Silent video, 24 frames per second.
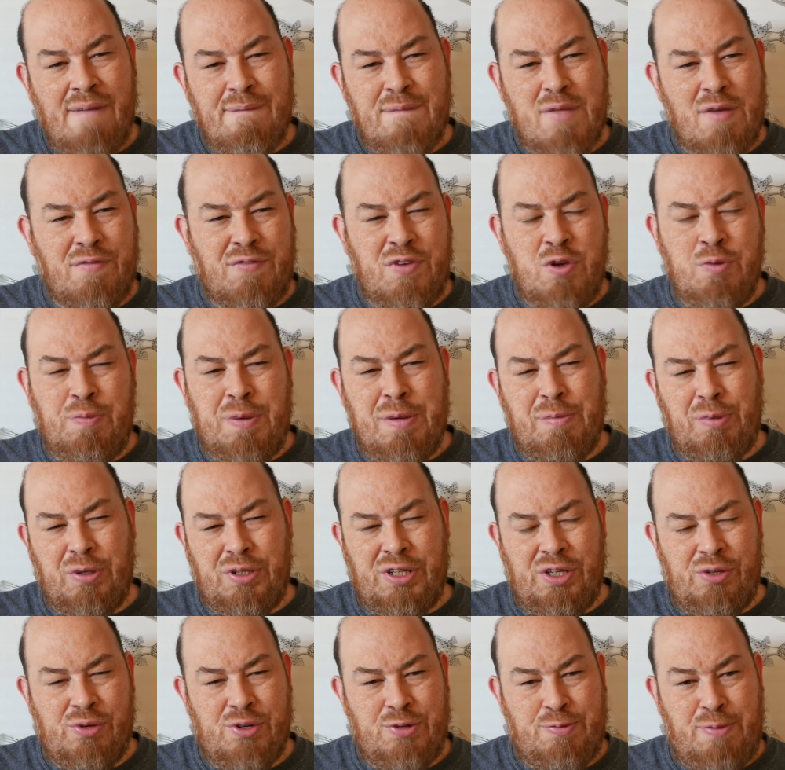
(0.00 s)
A few people
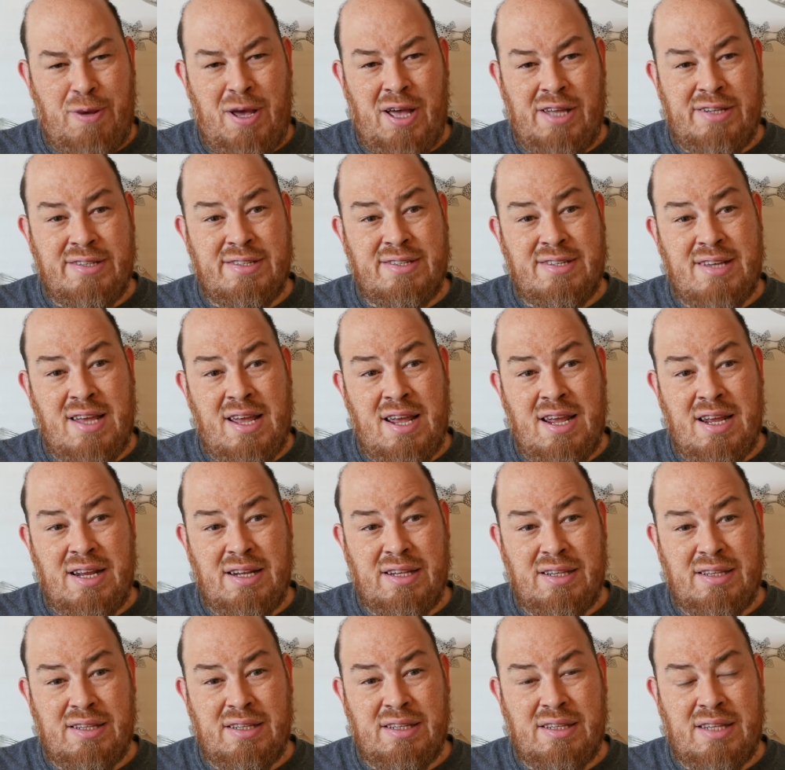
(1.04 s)
did respond
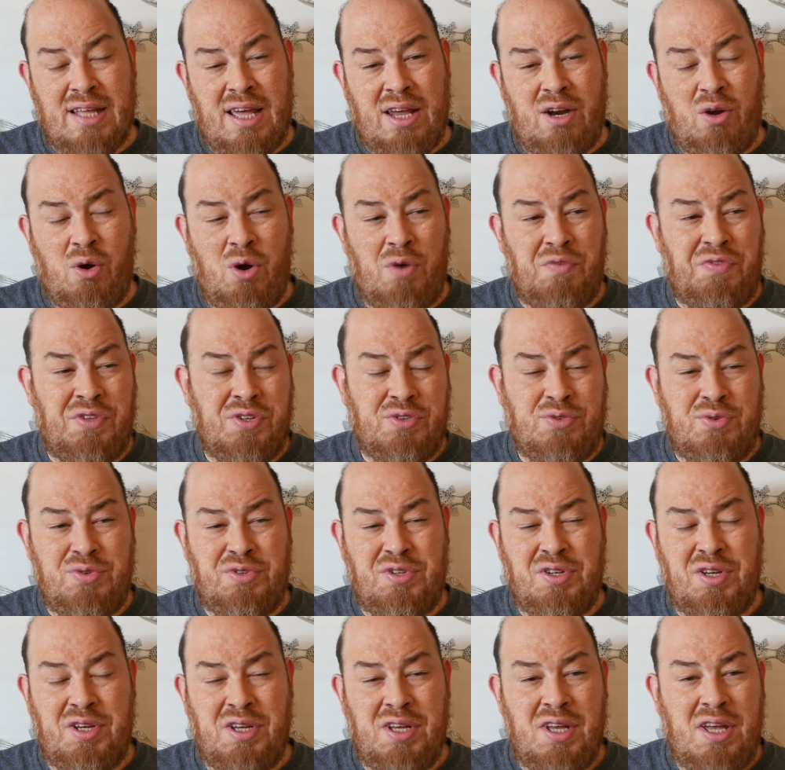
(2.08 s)
saying that, oh, if this was
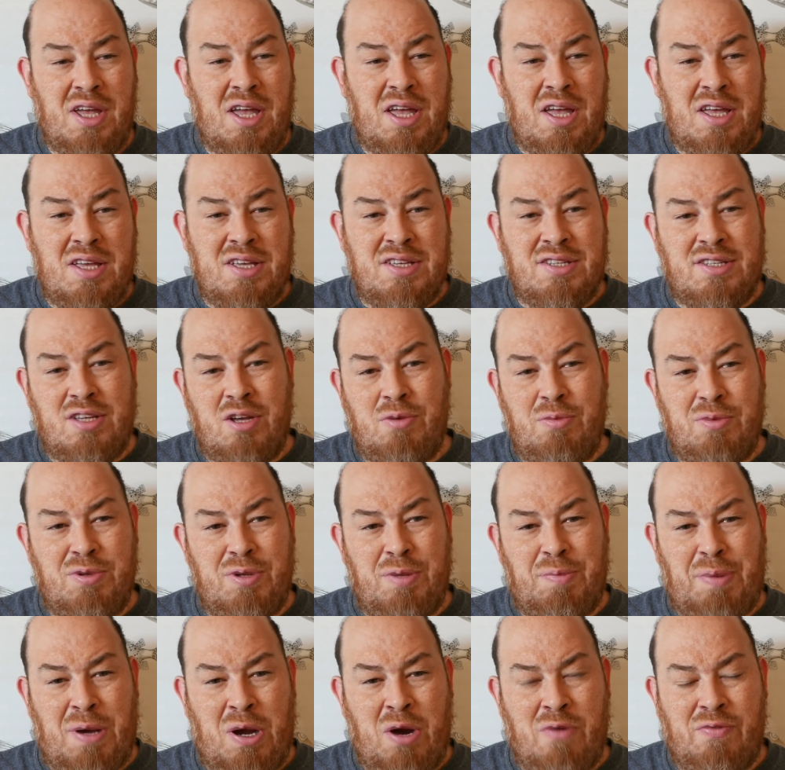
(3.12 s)
a some
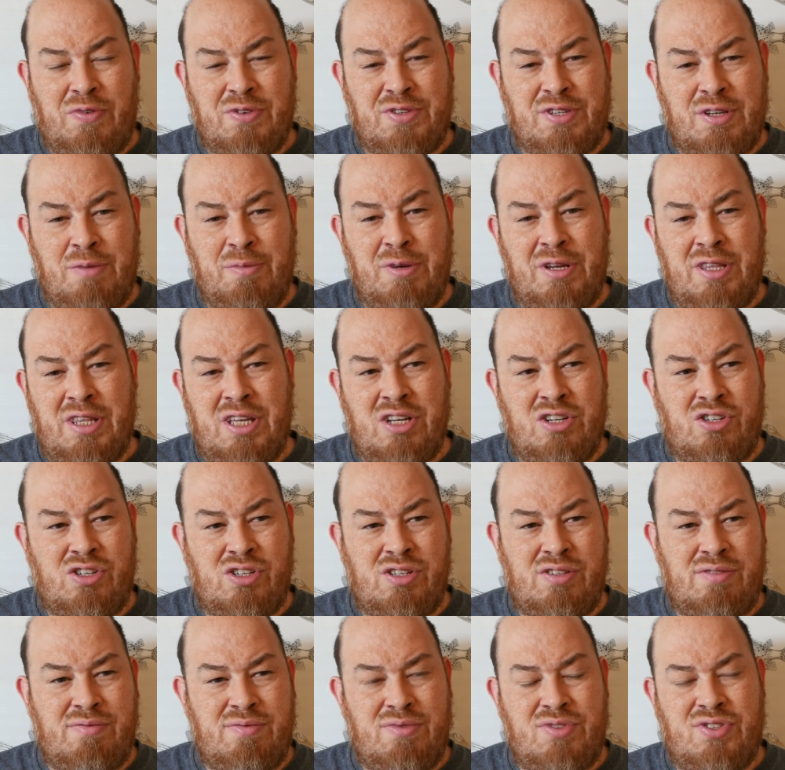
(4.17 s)
a powerful somebody they
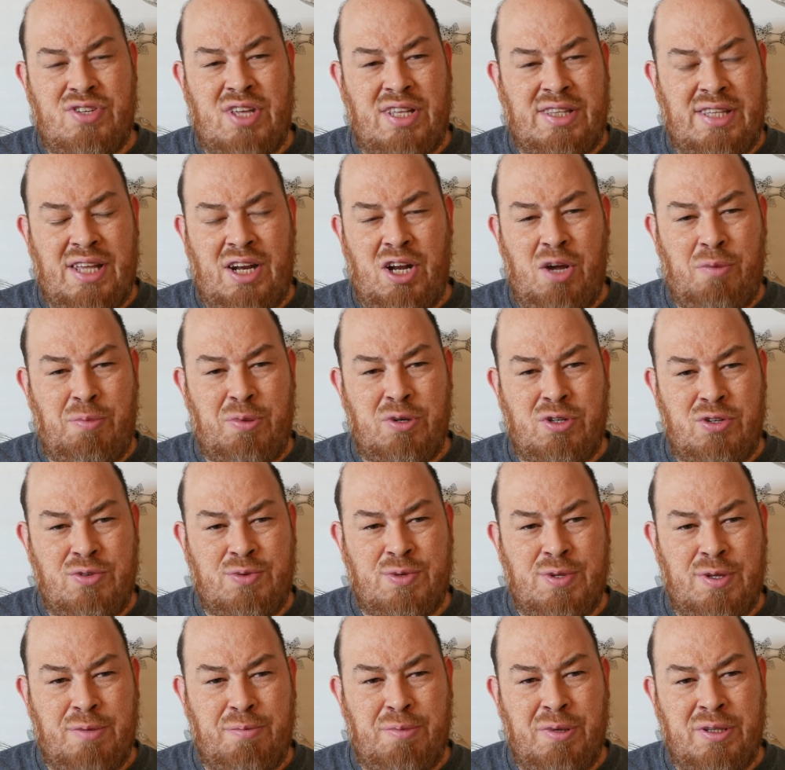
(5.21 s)
should set that up or do
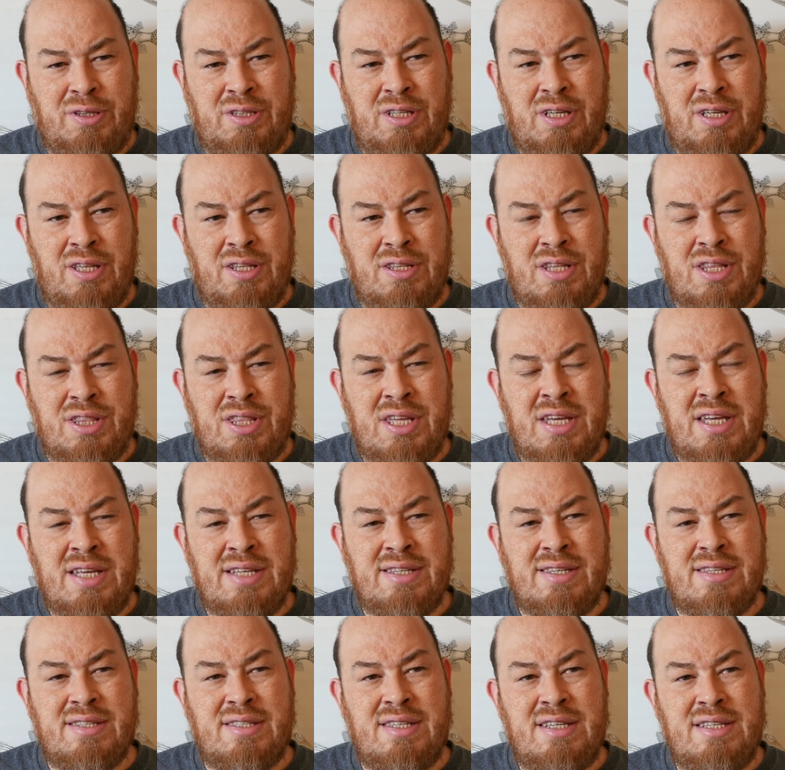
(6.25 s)
something but the the thing
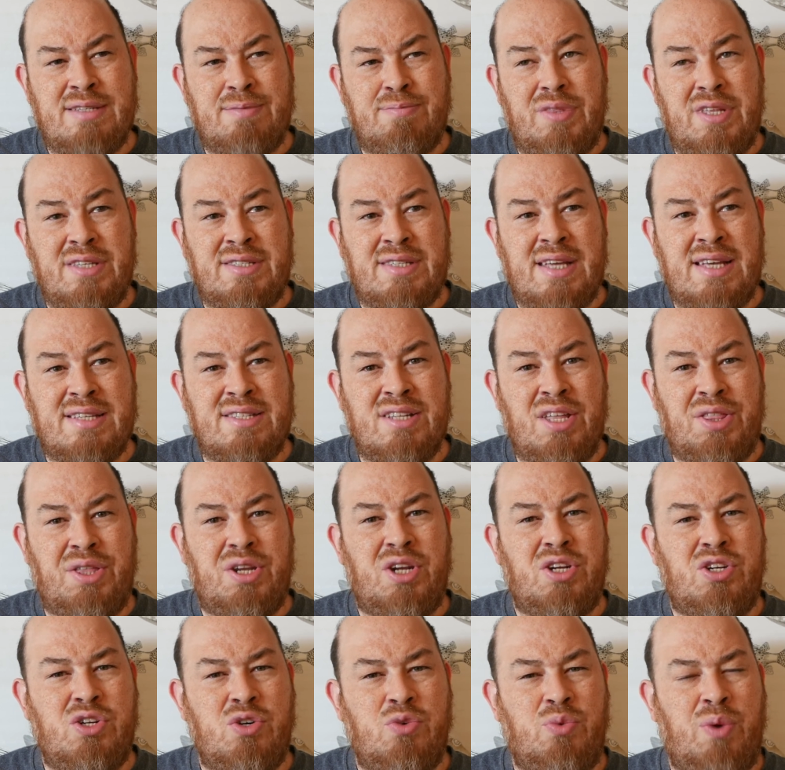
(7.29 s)
is is these this has nothing
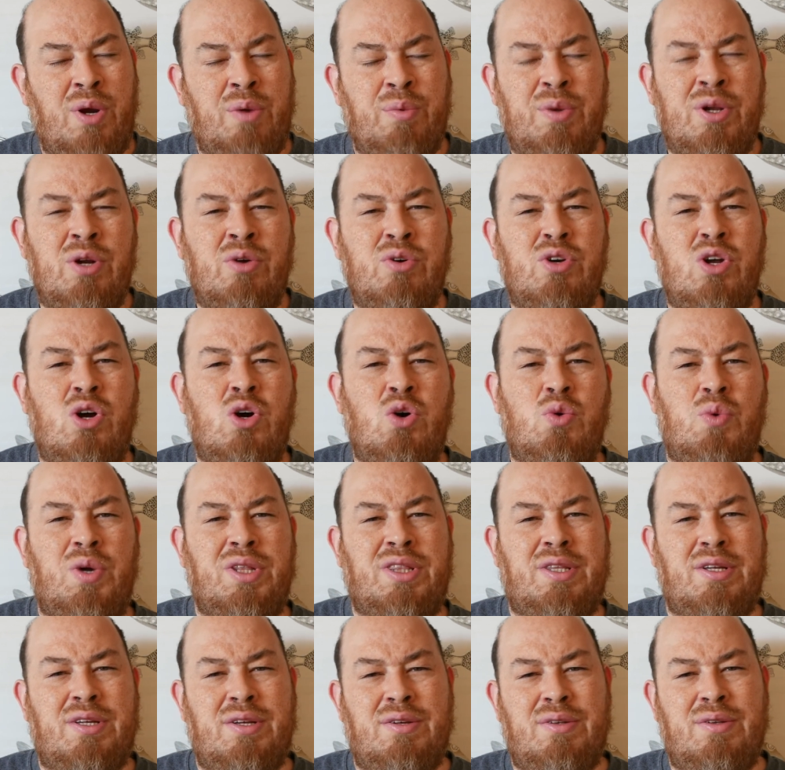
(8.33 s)
to do with we don't know
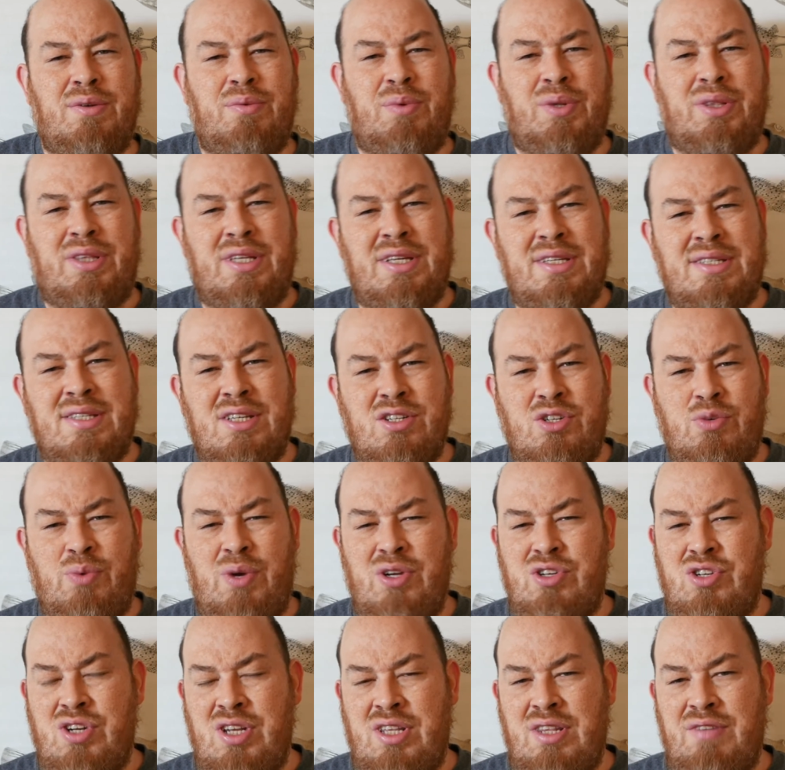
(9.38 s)
what the what the
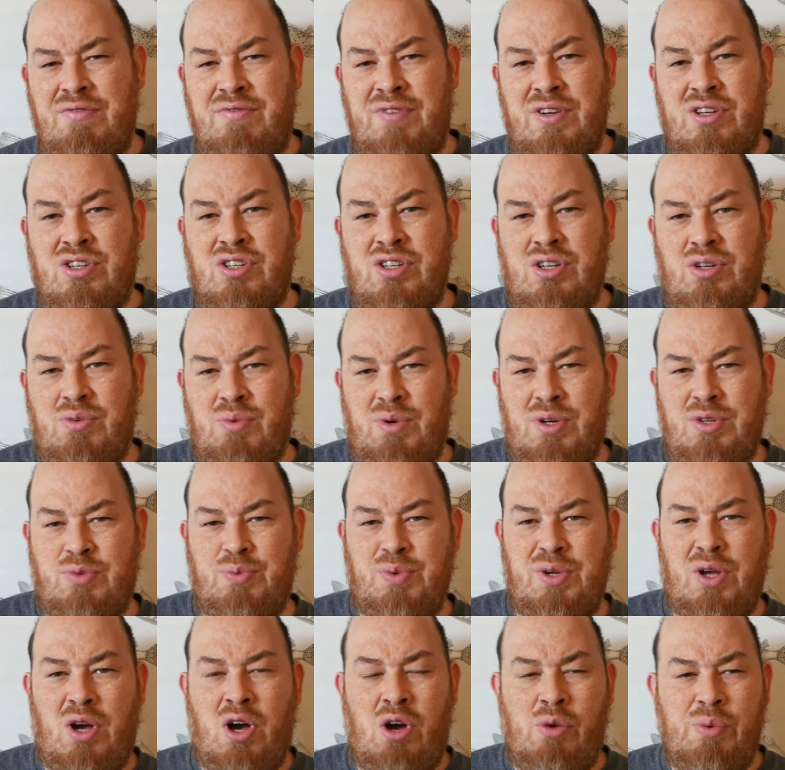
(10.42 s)
situation in the fiction was
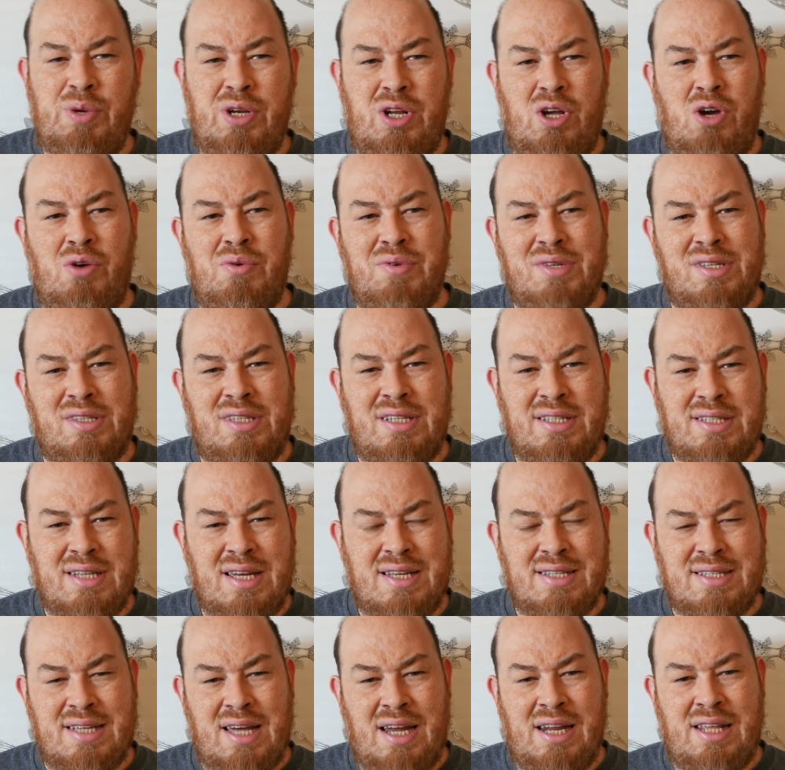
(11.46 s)
we all we know is that these
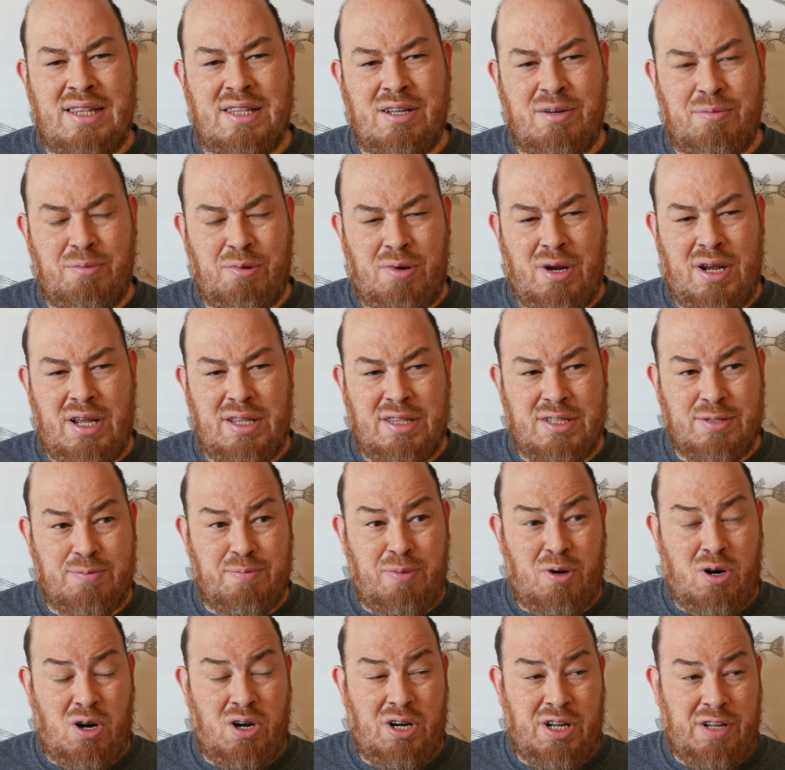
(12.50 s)
guys got it in their brain this
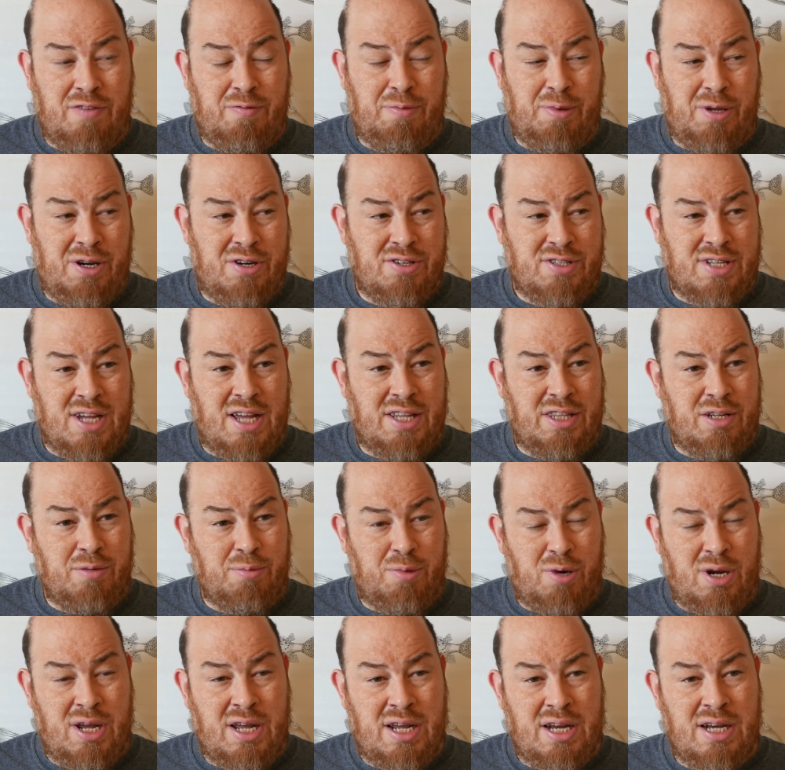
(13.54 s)
party of players got in their
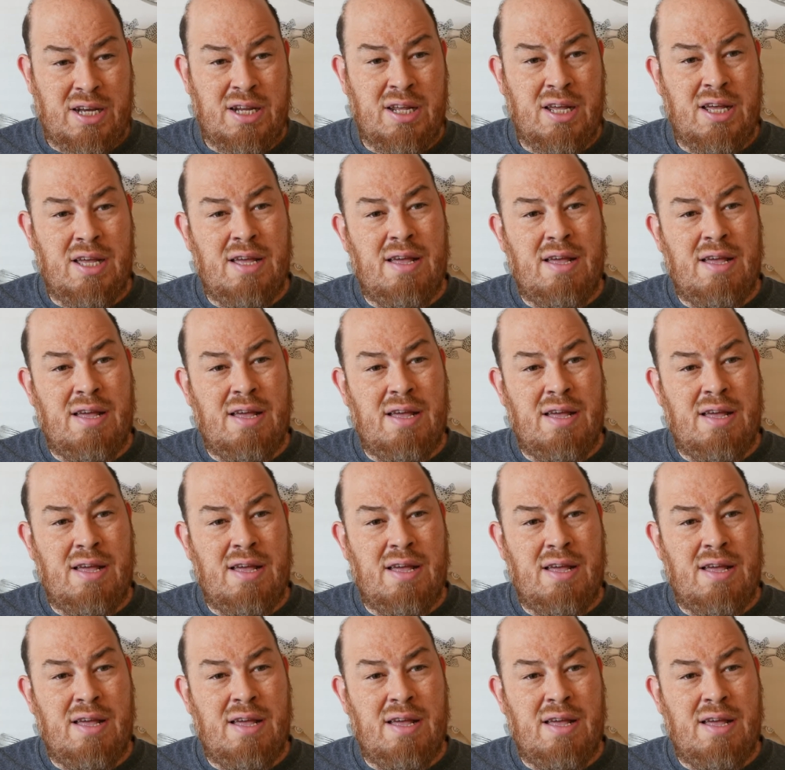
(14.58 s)
brain